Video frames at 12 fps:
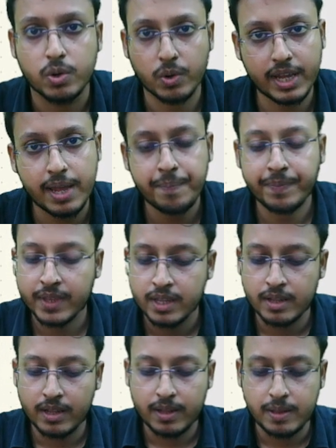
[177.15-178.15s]
Okay,
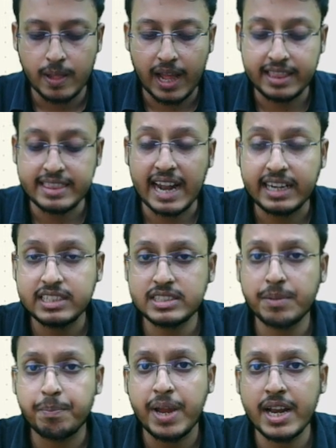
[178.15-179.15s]
and that is
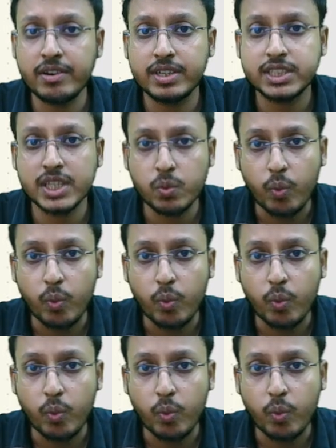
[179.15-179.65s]
the main reason